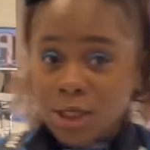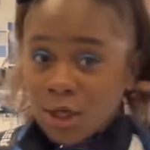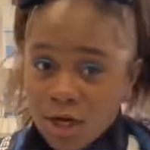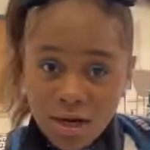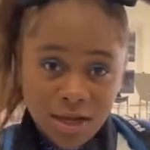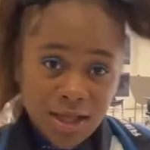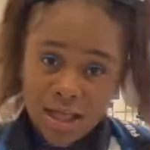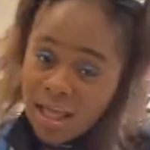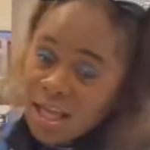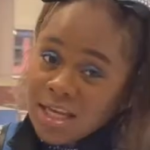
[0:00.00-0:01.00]
your
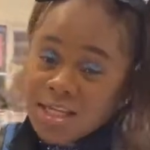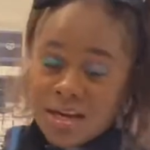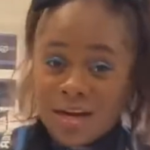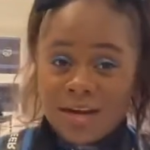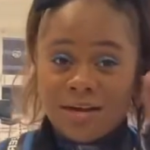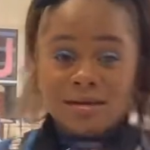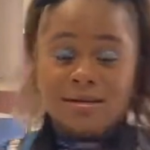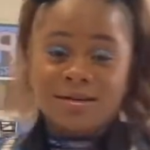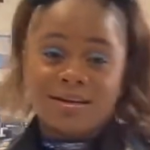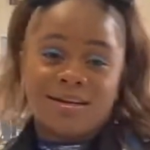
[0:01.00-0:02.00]
girl, this your girl,
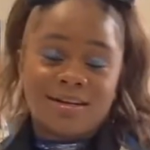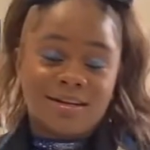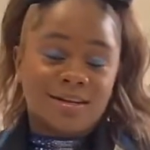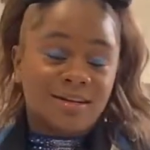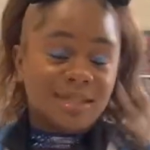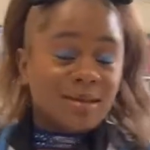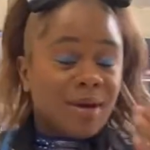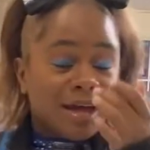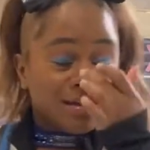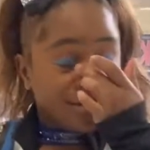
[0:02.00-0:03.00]
uh, uh, uh,
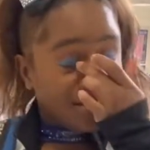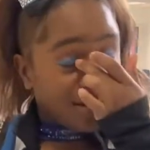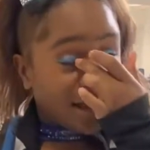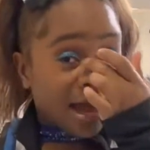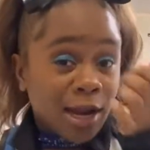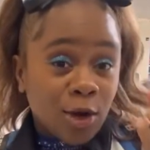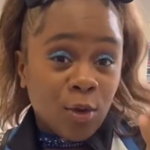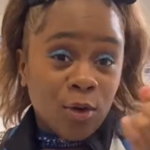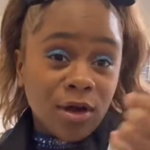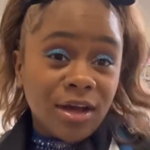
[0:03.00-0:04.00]
Tamaya. Big Maya.
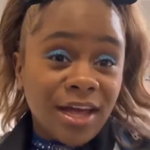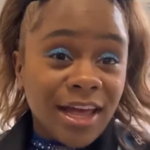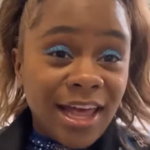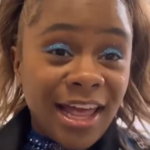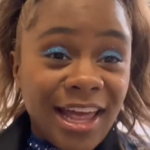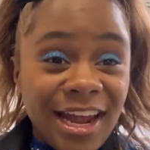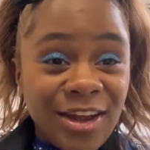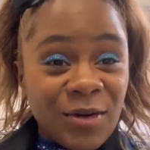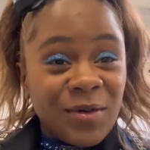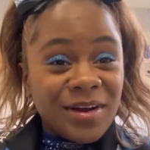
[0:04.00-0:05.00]
Eleanor. Eleanor.